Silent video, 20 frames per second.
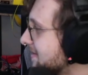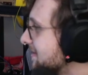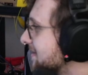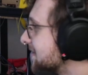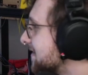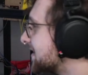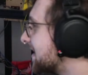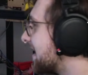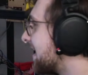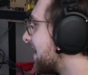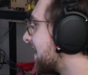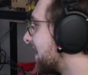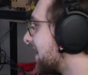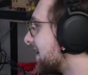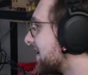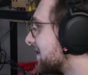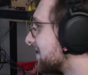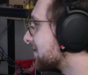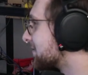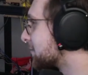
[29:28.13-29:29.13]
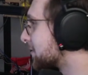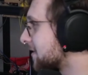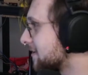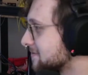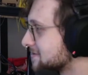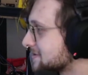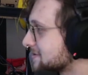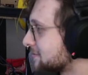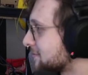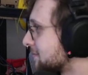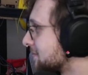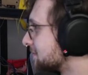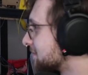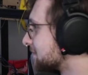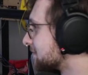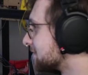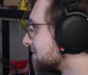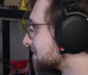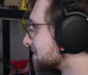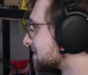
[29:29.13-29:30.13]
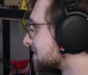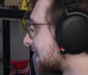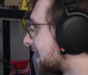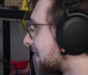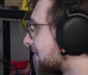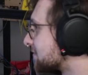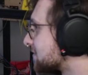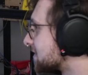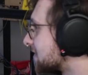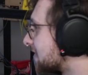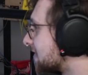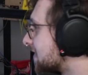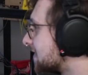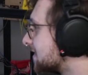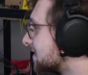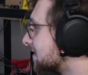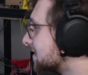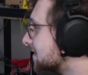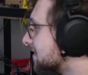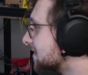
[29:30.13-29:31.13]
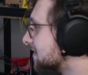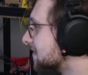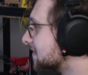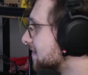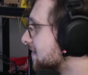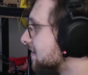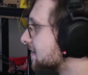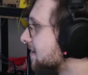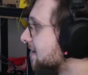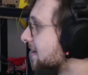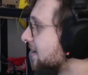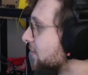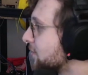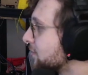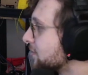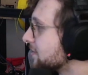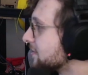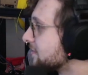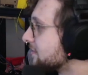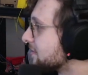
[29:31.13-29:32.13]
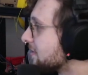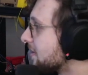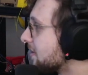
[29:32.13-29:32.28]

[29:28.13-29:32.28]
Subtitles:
Yeah, when I was scrolling through the staff chat, I was